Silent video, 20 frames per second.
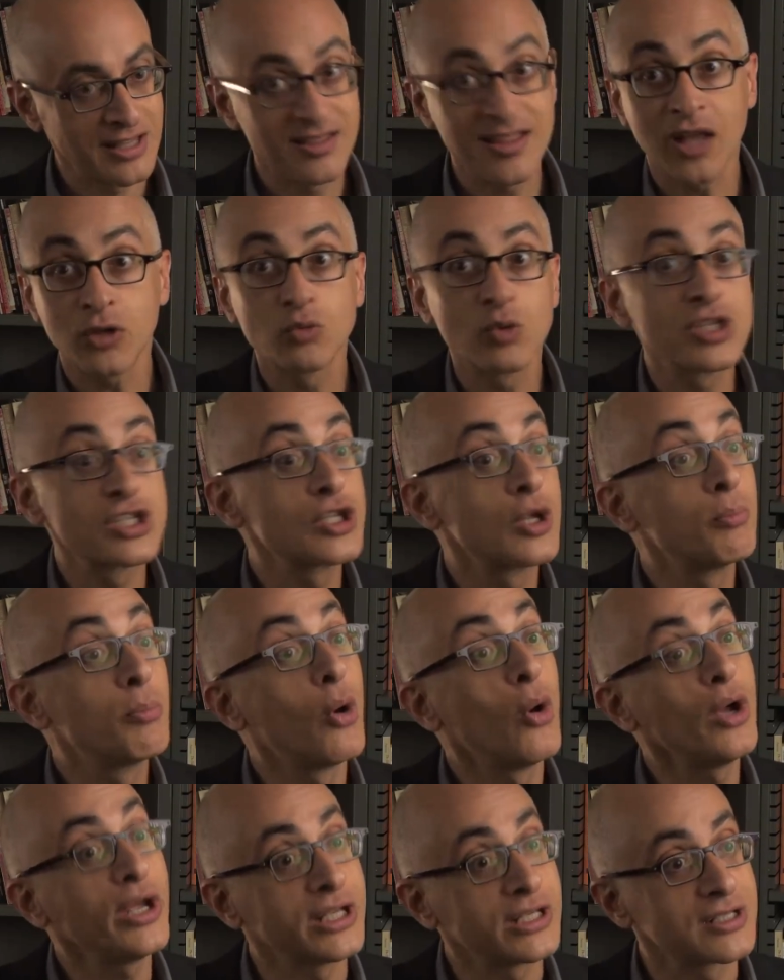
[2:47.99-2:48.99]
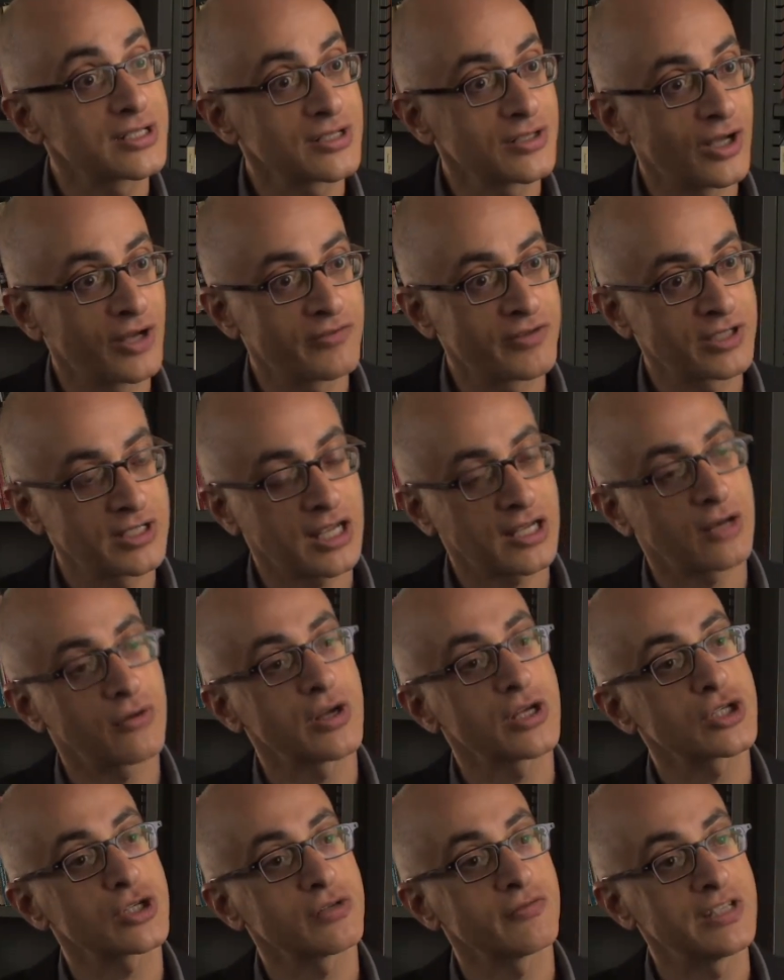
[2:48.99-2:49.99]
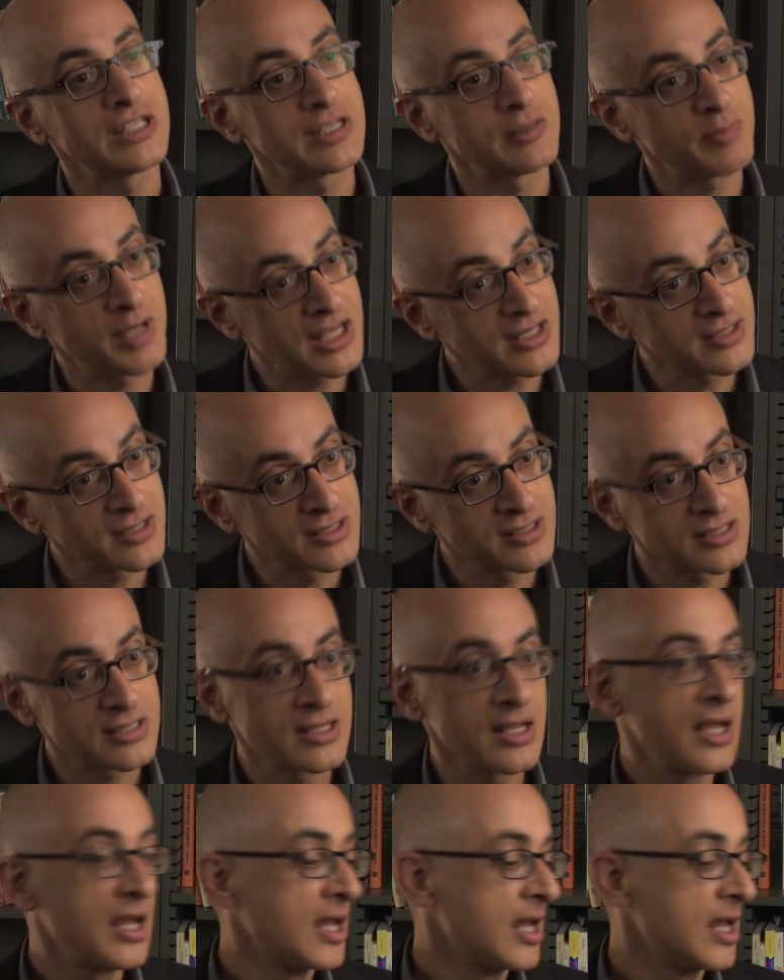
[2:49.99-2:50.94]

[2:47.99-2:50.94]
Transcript: That was the point of the Declaration of Independence.